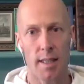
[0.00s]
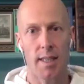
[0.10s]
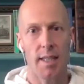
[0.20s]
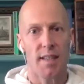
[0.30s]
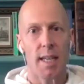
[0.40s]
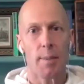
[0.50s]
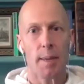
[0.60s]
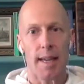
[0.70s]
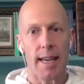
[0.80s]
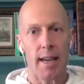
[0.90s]
instead of
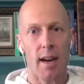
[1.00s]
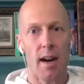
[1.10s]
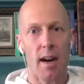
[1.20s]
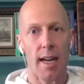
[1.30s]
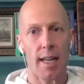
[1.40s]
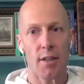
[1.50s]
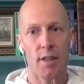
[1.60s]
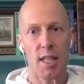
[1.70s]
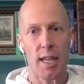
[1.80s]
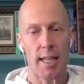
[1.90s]
keeping it here high in your
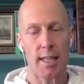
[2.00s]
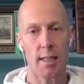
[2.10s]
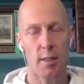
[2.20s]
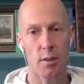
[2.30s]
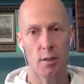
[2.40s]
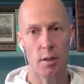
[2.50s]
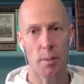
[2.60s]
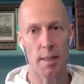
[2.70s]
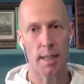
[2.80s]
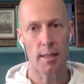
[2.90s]
chest, drop
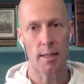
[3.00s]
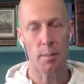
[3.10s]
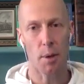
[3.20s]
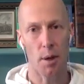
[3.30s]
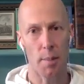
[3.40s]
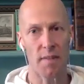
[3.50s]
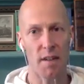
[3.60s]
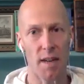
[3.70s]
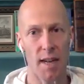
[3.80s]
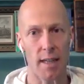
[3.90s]
it down to the bottom of
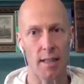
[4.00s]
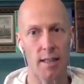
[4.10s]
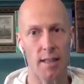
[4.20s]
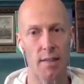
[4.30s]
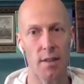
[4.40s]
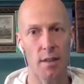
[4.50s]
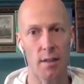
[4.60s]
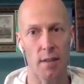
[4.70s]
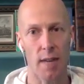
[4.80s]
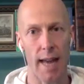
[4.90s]
your lungs. See if you
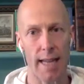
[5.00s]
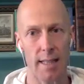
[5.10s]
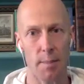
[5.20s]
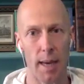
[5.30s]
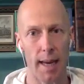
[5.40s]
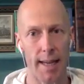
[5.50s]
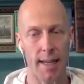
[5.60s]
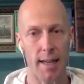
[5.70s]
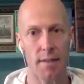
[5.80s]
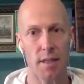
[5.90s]
can relax the belly
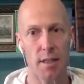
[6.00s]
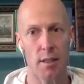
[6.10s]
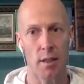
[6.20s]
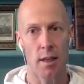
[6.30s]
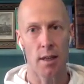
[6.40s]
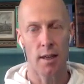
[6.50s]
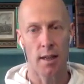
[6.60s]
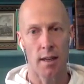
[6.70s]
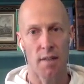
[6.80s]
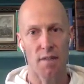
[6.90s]
enough just to
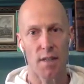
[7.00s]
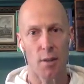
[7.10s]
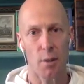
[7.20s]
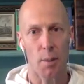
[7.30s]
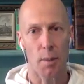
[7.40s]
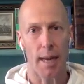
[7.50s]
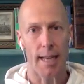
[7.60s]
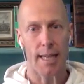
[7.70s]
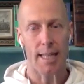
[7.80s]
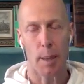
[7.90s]
feel the belly
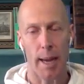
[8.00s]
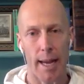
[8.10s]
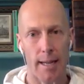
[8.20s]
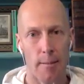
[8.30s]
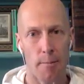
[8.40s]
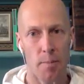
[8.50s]
expand.